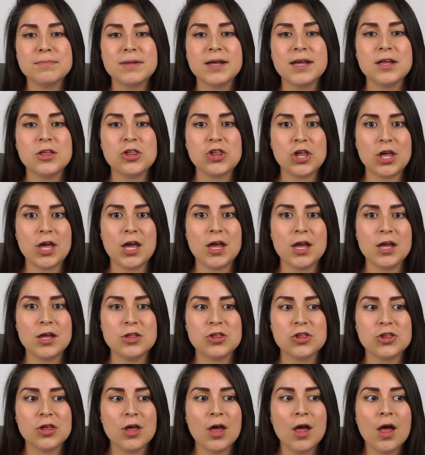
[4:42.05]
me
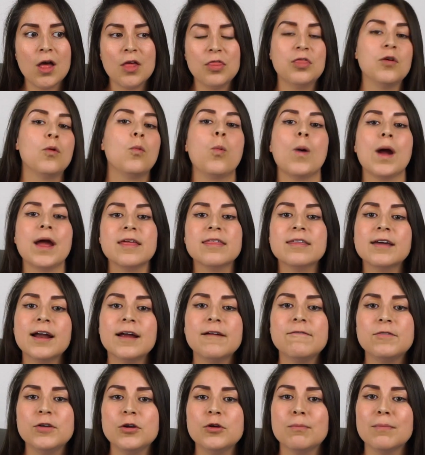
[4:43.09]
change the way that
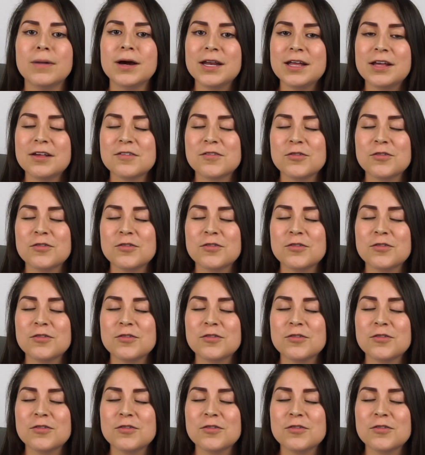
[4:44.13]
I view money.